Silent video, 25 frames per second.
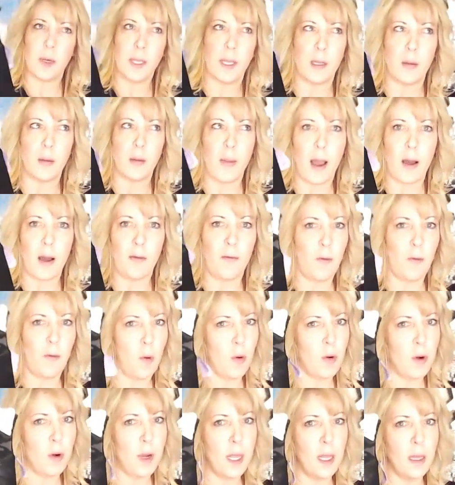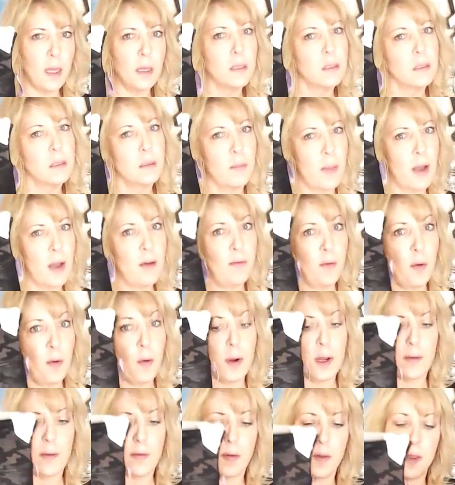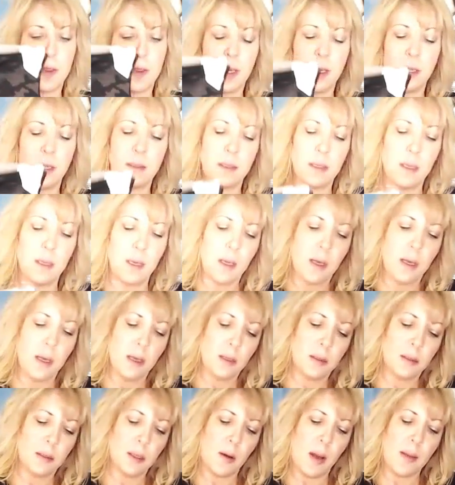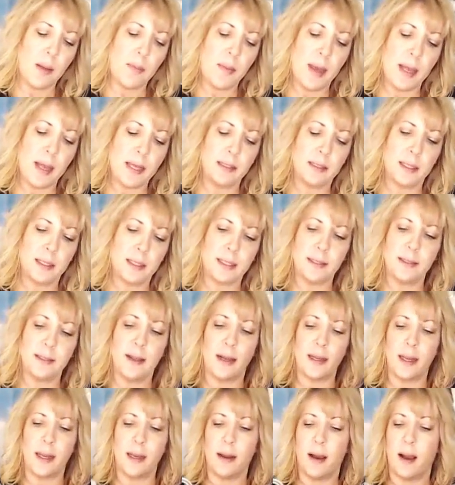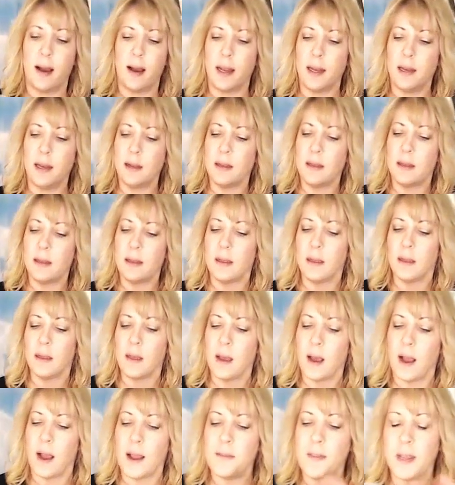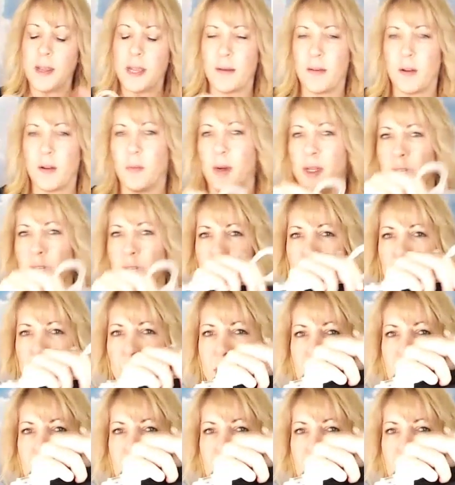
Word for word: to get about 40, about 40 for these. So, I paid 6.99. I think everyone knows